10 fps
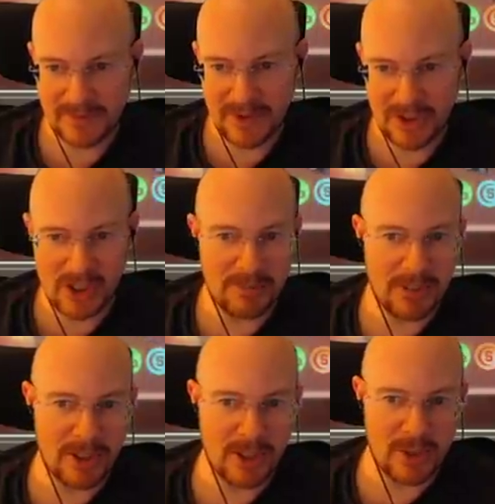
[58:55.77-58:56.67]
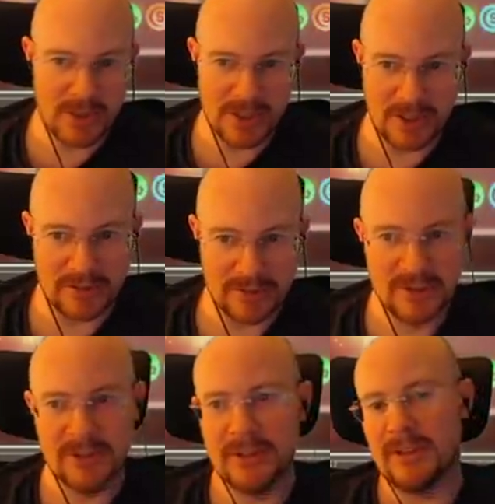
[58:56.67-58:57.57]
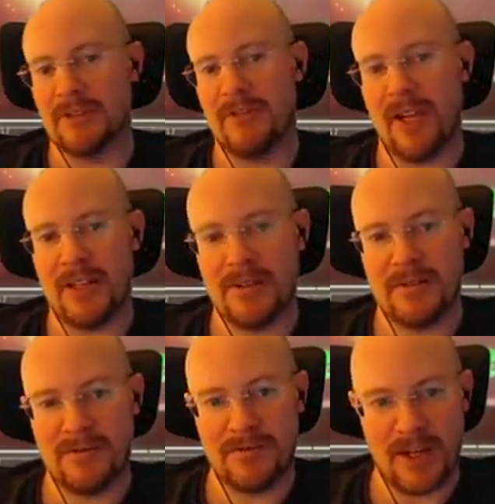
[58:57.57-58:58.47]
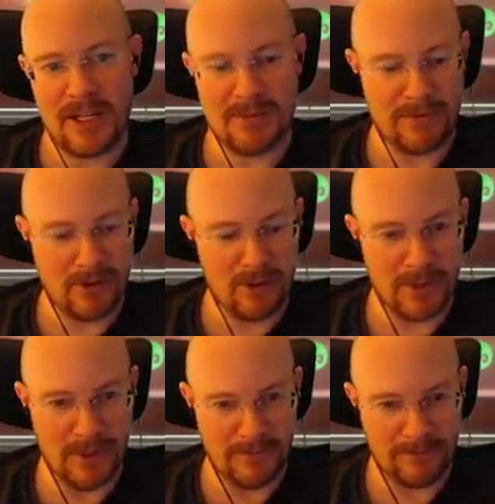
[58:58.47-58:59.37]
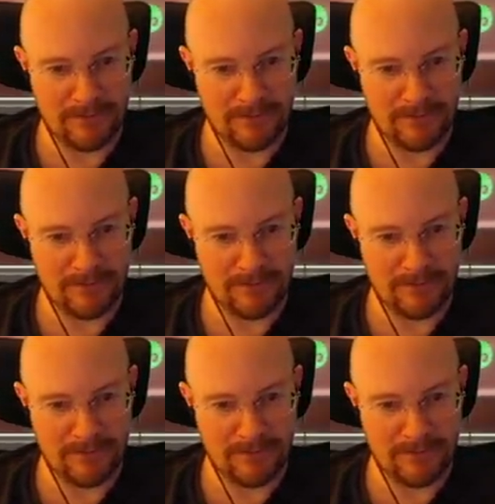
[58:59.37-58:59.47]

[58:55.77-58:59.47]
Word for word: She could be a ghost in fan phasmophobia.